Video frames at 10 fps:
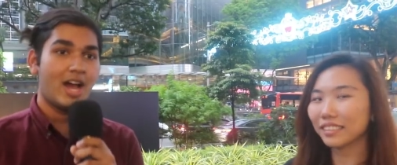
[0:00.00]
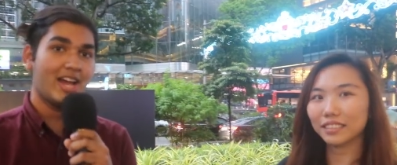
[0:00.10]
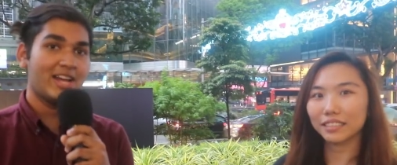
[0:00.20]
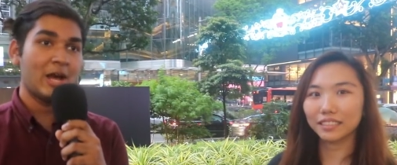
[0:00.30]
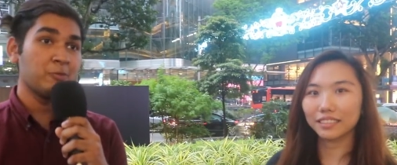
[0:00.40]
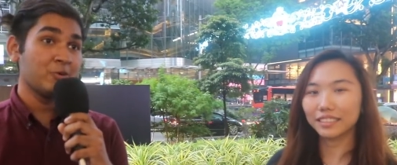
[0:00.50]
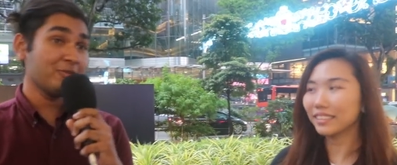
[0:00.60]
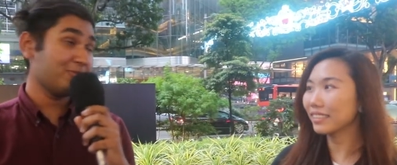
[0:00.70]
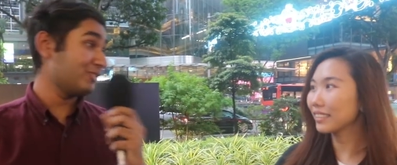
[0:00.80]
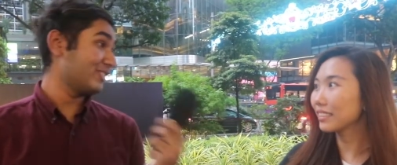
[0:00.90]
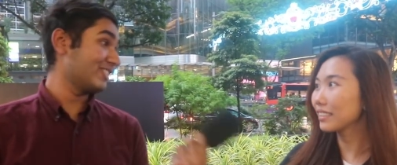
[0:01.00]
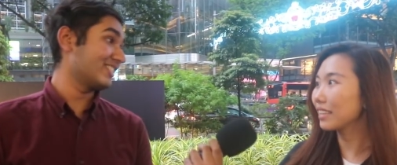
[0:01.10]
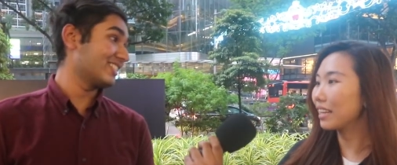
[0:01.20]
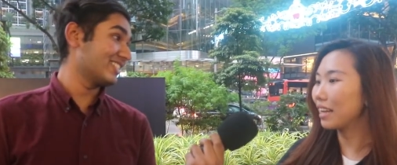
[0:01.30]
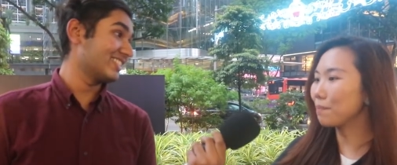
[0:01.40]
Speaker 1: Hi, I'm with
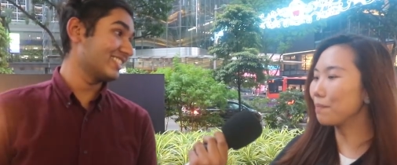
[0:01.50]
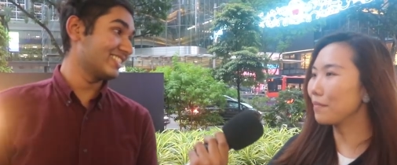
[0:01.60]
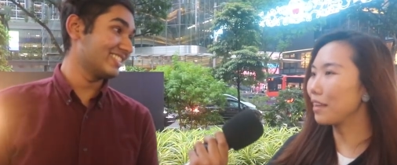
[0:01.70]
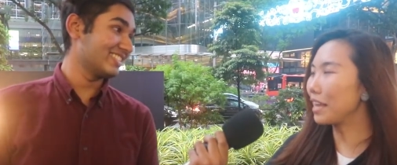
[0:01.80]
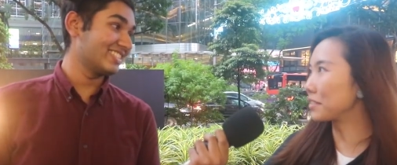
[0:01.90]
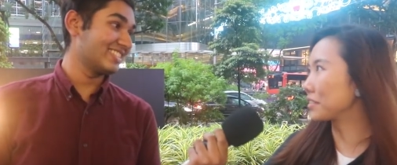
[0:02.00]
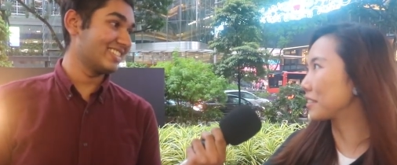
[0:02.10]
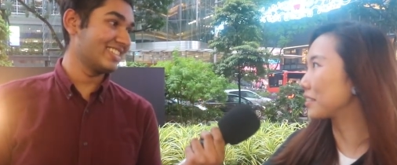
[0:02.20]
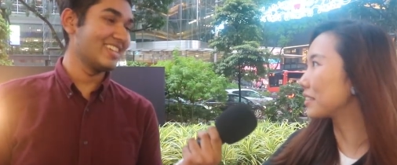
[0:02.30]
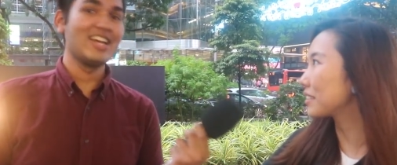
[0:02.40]
Speaker 2: Hazel.